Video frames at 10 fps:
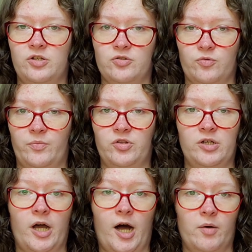
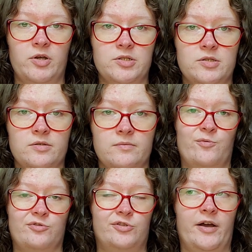disrupted comets. They
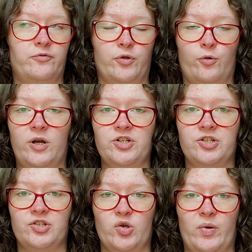were left with
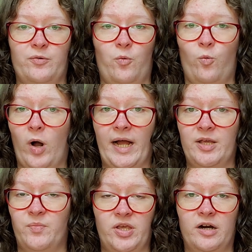questions about
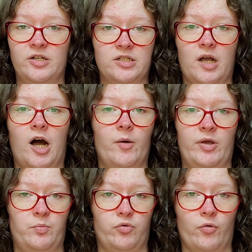why Biela's
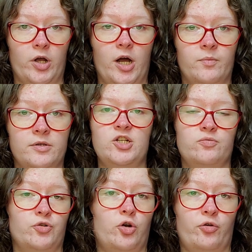comet broke up.
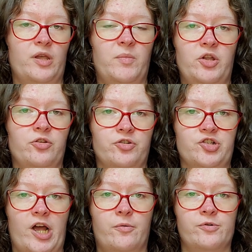This recurring meteor
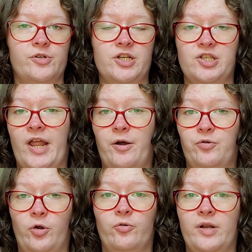shower is now
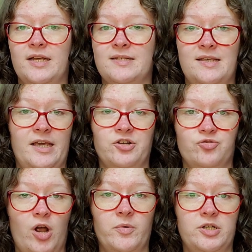known as the
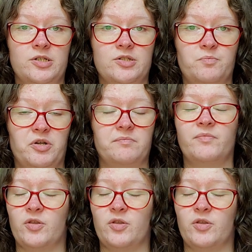Andromedids, but